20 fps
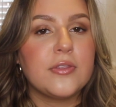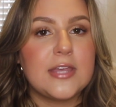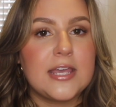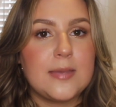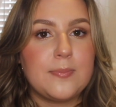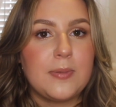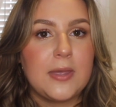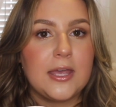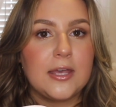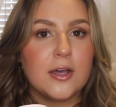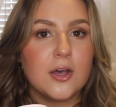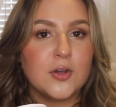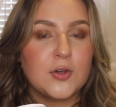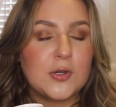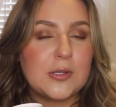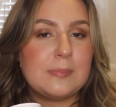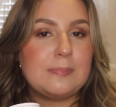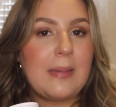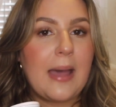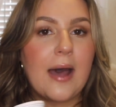keeping a
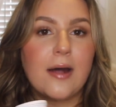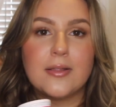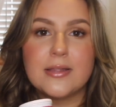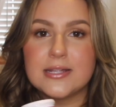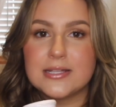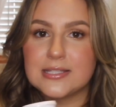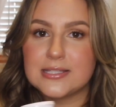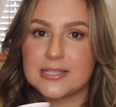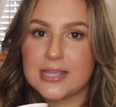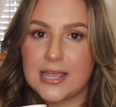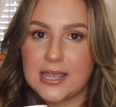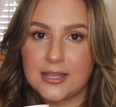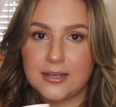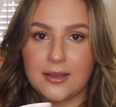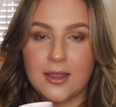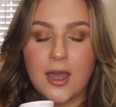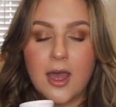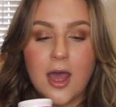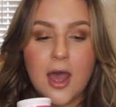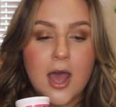good balance
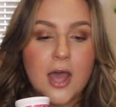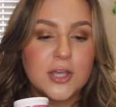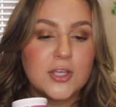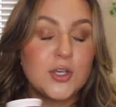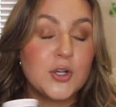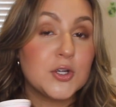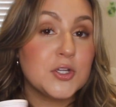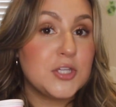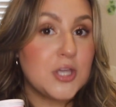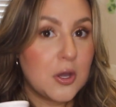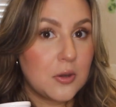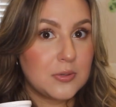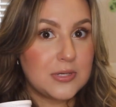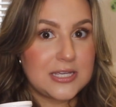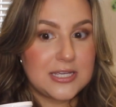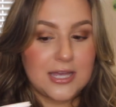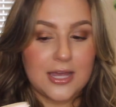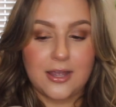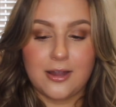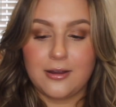in your
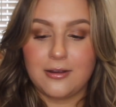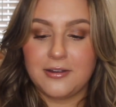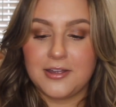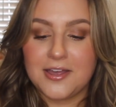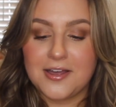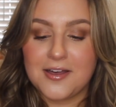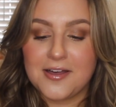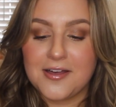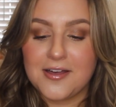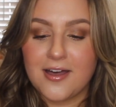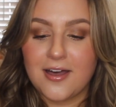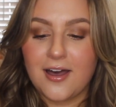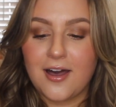yoni area,